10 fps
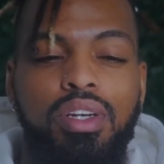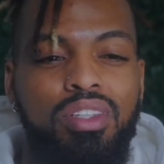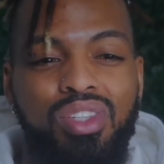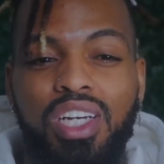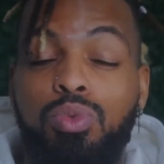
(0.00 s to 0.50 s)

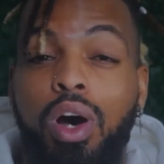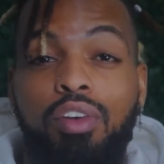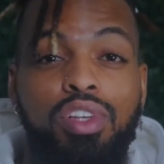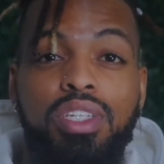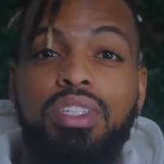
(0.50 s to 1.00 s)
So that's why I
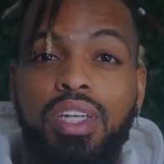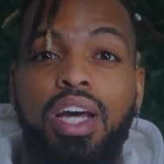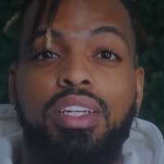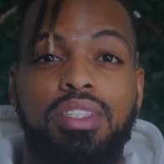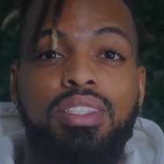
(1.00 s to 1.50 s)
really
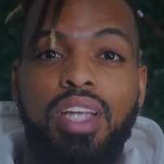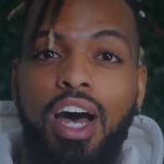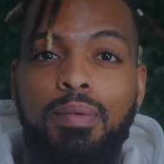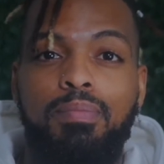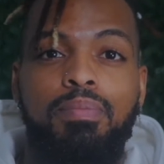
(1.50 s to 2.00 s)
decided to
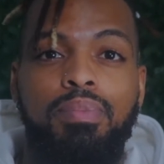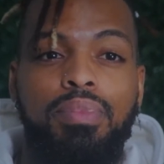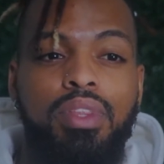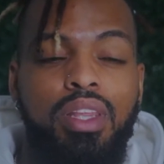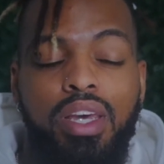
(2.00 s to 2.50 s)
stop,
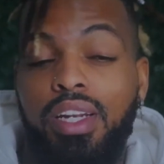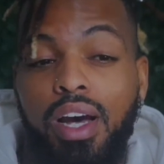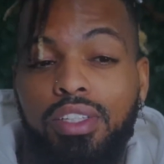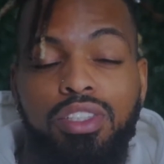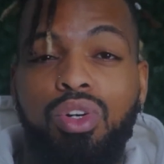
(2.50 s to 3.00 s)
and
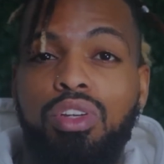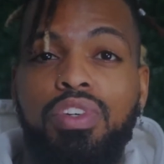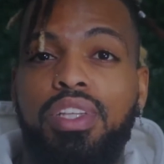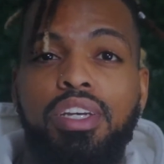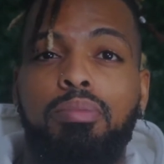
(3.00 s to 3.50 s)
now I just don't
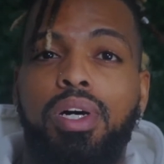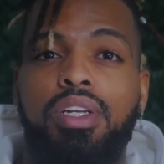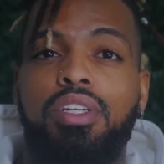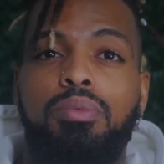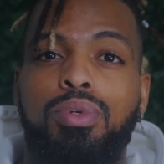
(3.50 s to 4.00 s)
even think about
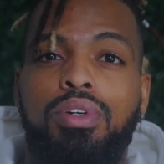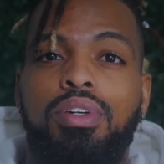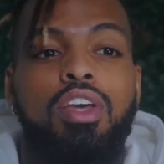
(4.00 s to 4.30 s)
it anymore.